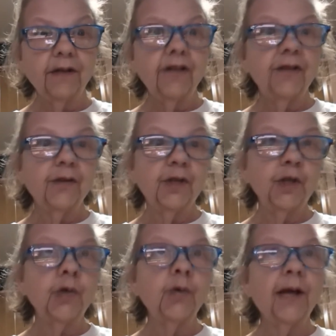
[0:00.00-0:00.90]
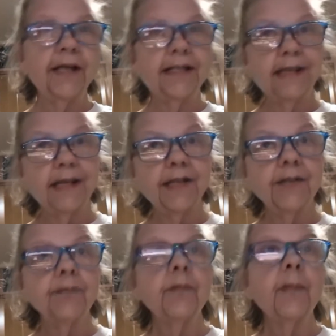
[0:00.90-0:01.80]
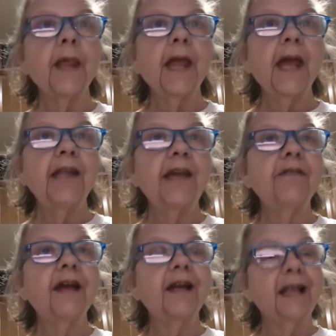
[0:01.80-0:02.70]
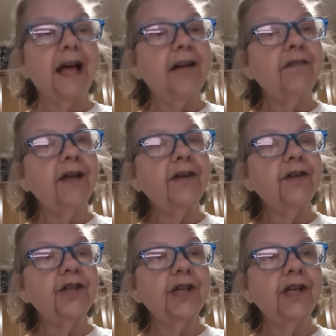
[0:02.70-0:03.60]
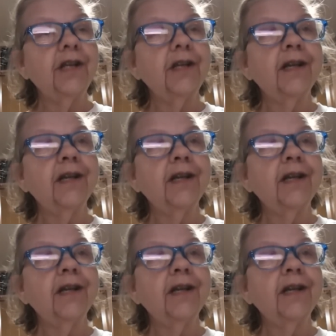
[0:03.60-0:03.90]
They're 2 and 6, and they've got a lot of energy.